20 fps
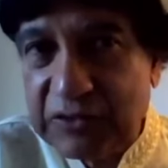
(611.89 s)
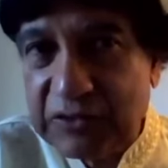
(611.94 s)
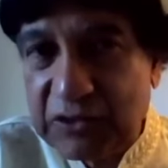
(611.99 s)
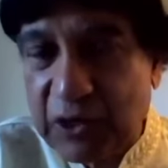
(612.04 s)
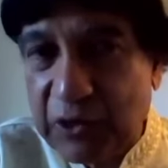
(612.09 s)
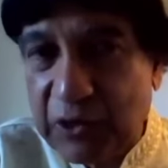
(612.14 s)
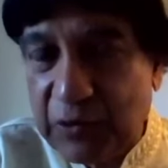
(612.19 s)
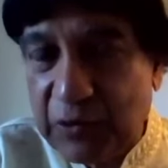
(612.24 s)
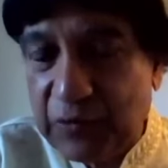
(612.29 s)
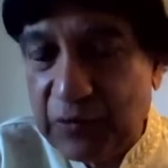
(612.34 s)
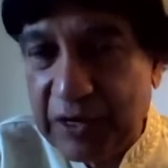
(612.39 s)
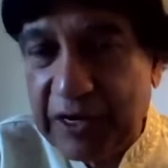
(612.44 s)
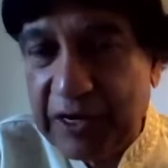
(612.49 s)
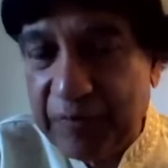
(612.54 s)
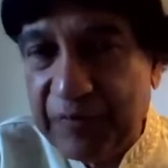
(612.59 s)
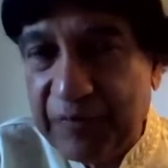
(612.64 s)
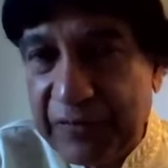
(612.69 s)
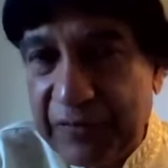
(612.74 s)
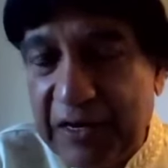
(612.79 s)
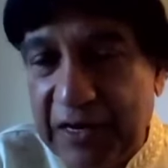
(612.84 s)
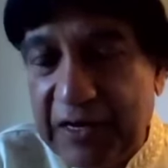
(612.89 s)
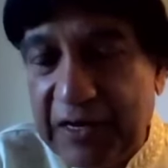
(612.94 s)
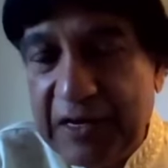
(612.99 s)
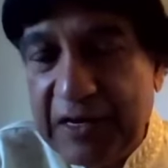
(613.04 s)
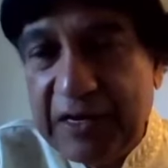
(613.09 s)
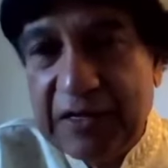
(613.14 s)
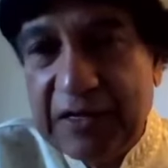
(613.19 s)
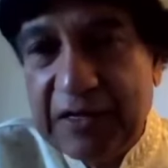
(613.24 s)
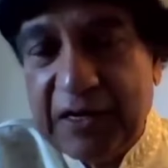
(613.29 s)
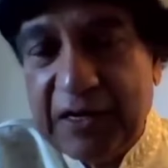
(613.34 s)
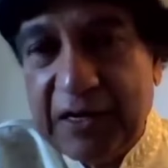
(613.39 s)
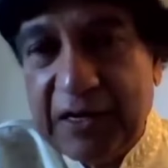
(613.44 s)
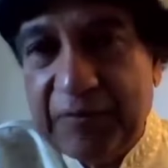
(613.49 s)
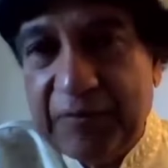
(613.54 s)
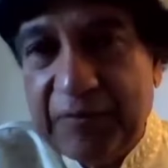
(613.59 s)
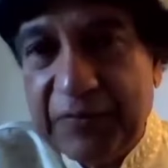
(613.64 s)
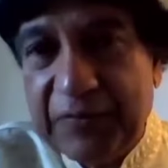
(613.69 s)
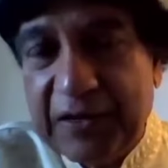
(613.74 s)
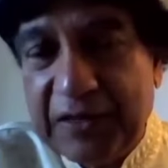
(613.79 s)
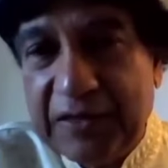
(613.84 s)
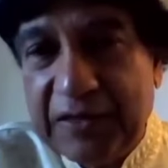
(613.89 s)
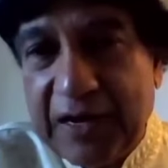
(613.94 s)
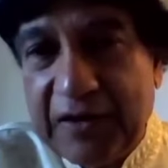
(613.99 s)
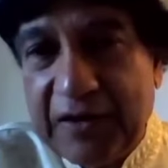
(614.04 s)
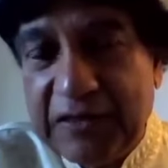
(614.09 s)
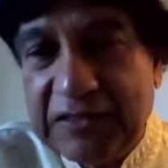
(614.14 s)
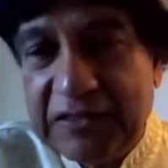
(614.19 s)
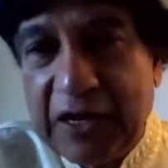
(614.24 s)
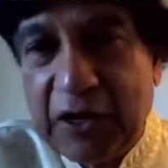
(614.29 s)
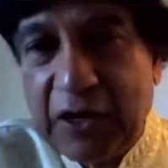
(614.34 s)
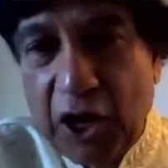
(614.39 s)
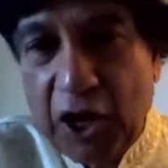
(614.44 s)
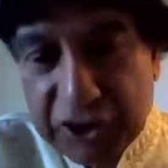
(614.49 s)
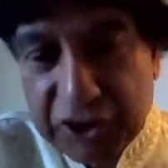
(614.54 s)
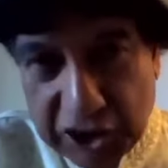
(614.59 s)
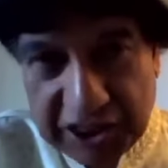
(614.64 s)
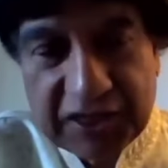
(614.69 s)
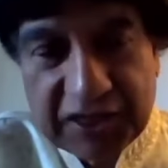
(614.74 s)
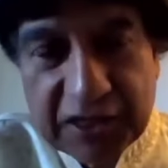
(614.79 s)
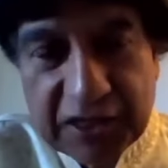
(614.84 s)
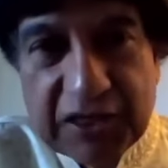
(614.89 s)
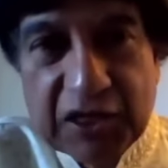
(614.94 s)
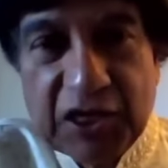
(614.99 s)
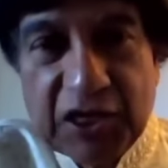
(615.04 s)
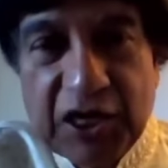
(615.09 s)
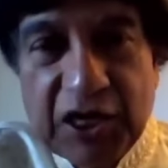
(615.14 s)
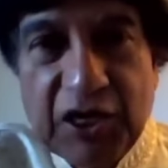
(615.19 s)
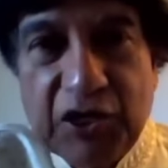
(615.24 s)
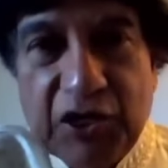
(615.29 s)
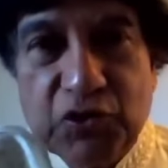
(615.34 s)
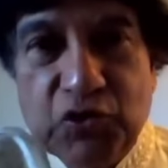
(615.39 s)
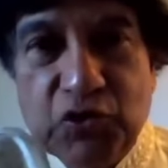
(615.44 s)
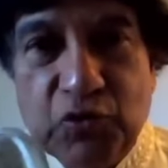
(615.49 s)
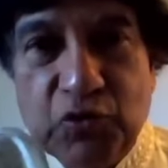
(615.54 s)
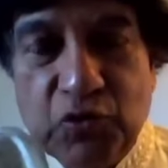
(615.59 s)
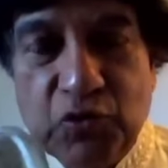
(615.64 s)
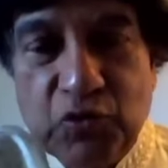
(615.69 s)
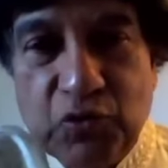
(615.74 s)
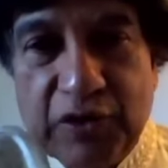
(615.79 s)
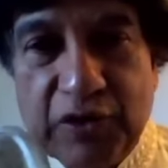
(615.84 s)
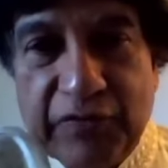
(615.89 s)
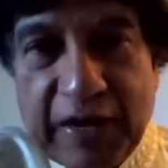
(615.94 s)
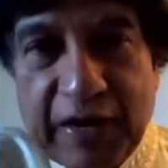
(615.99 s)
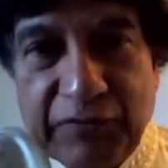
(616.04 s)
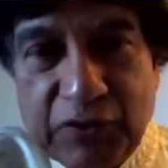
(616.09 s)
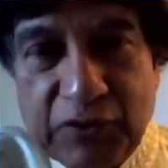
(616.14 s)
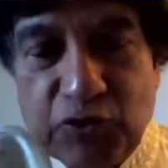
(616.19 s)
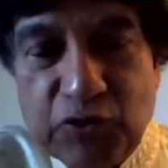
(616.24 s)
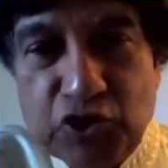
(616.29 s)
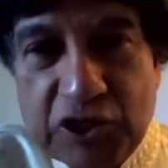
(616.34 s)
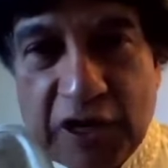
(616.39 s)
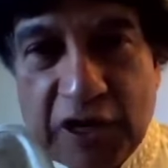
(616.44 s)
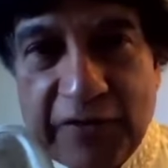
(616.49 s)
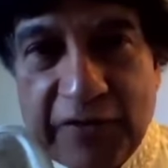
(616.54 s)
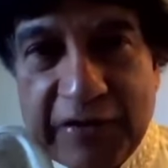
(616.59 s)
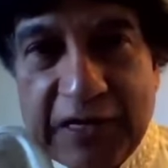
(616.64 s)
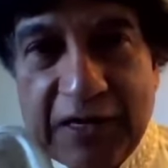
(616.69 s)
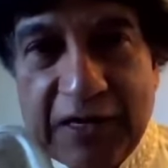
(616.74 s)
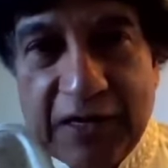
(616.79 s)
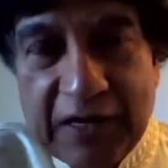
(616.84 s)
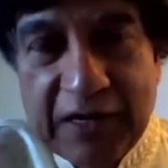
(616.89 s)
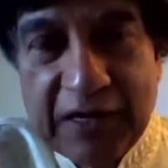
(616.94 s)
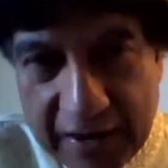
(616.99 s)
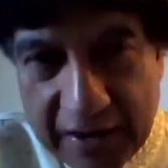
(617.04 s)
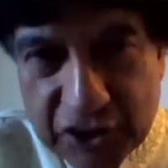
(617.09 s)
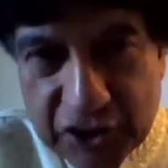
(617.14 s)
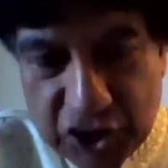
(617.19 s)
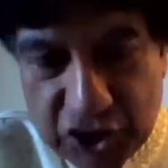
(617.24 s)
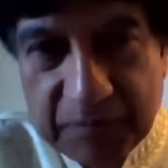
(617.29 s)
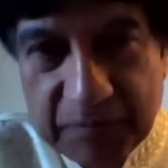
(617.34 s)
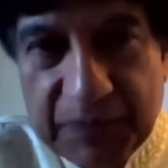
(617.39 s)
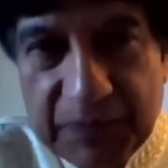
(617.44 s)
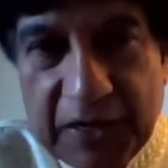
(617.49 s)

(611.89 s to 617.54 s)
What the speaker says: So there is a logic to revolutionary leadership.